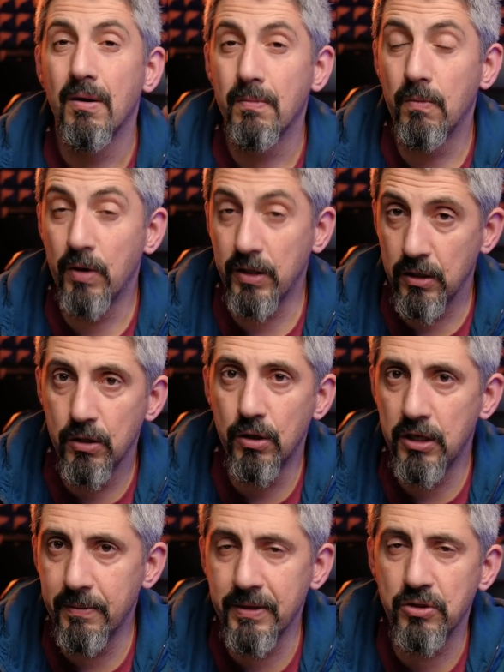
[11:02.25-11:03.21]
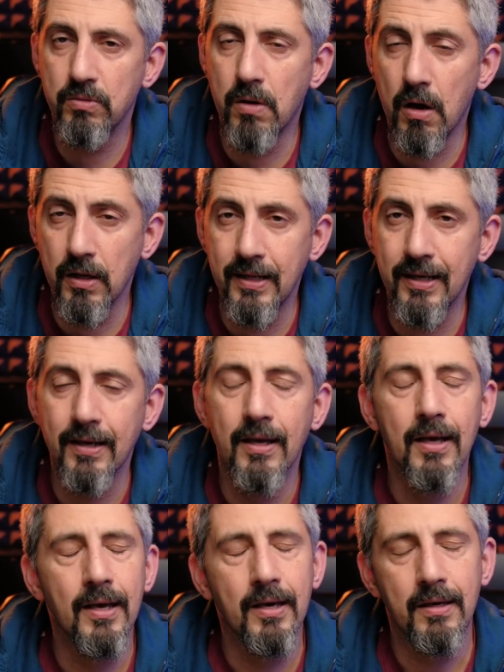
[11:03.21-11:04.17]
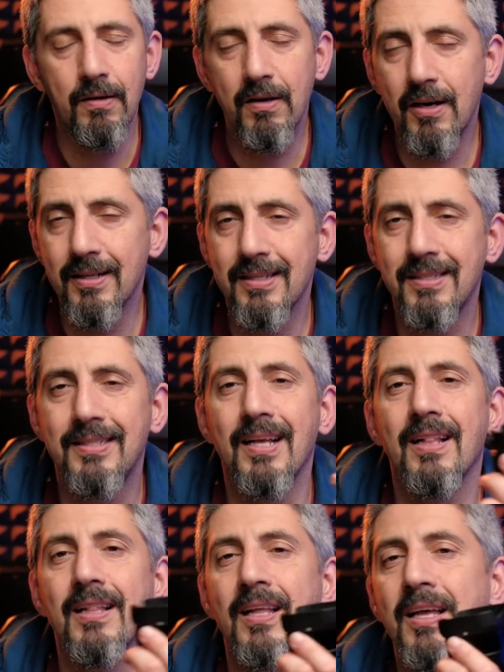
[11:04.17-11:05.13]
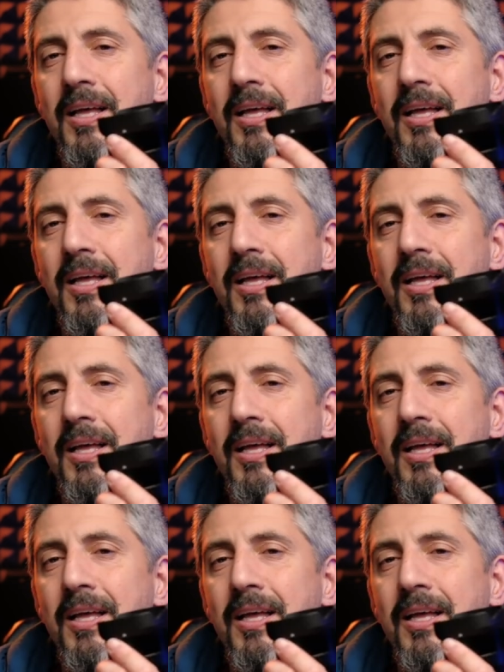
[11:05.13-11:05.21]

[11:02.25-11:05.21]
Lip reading: with good image quality, you're gonna sell